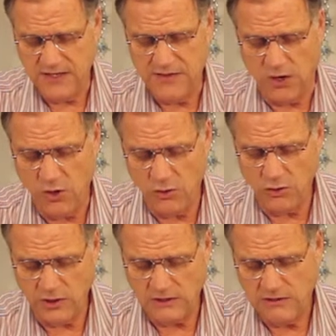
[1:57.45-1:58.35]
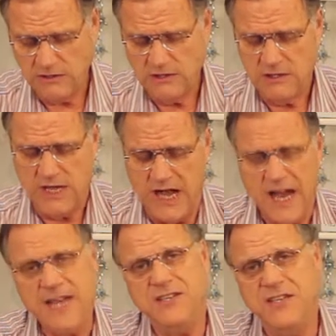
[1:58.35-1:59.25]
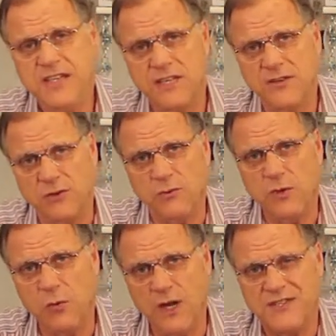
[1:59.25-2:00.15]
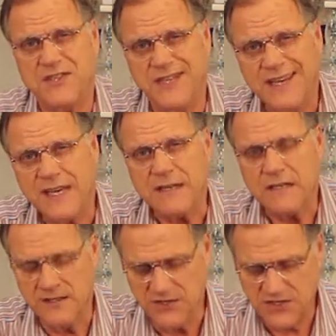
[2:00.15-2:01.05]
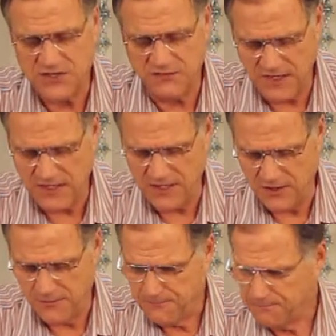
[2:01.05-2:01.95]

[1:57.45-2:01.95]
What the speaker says: the whole idea that we want to get in this video,